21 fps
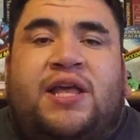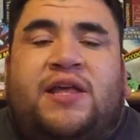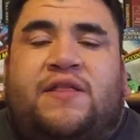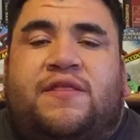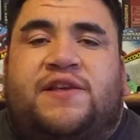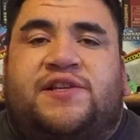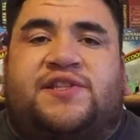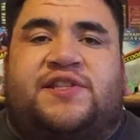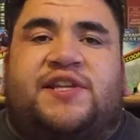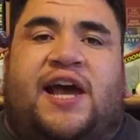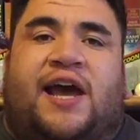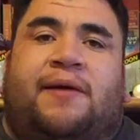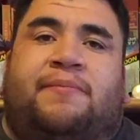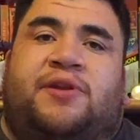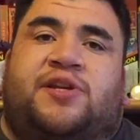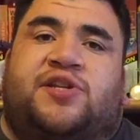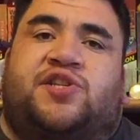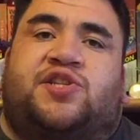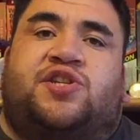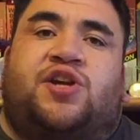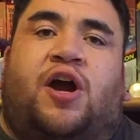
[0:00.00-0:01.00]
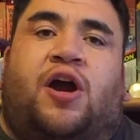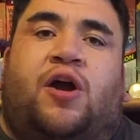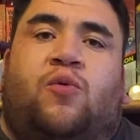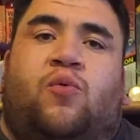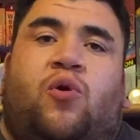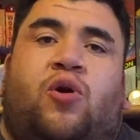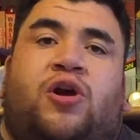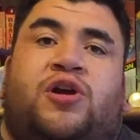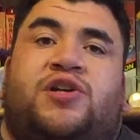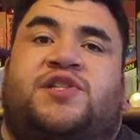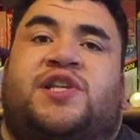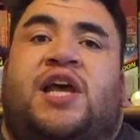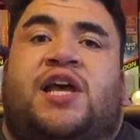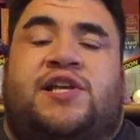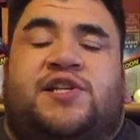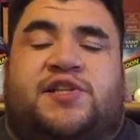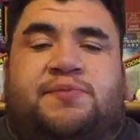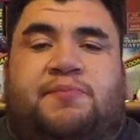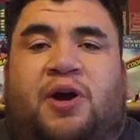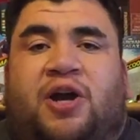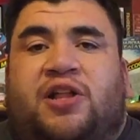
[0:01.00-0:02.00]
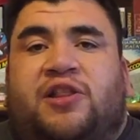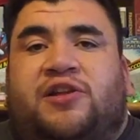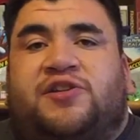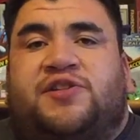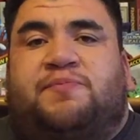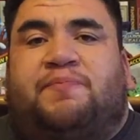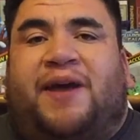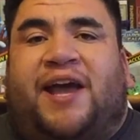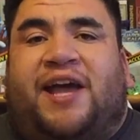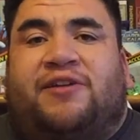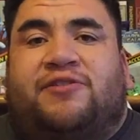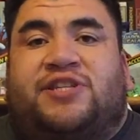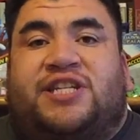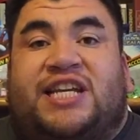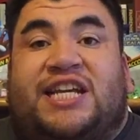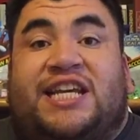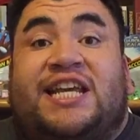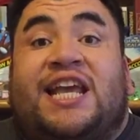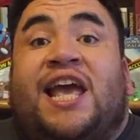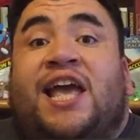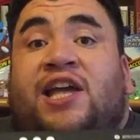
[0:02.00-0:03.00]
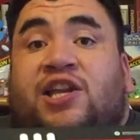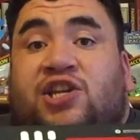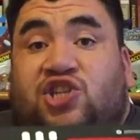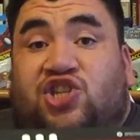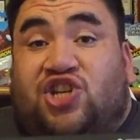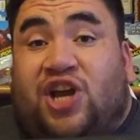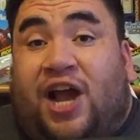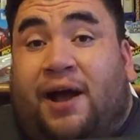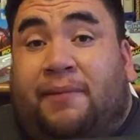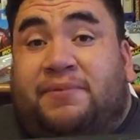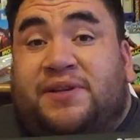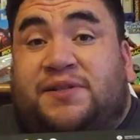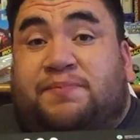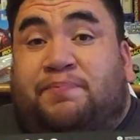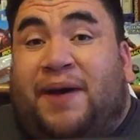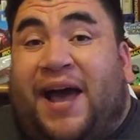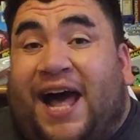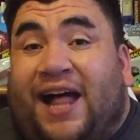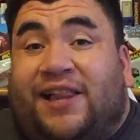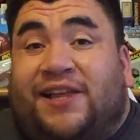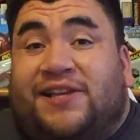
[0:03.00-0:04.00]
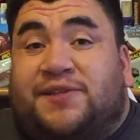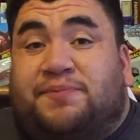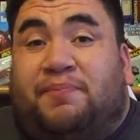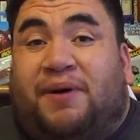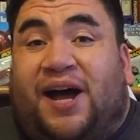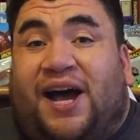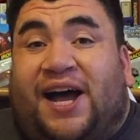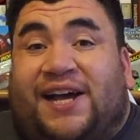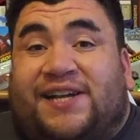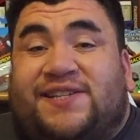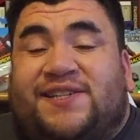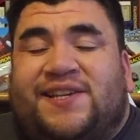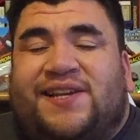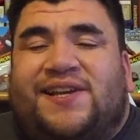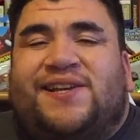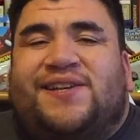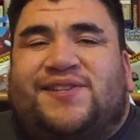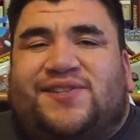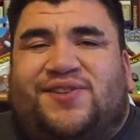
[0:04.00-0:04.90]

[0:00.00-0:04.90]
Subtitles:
This time to Star Wars Smuggler's Bounty Jabba's Palace box.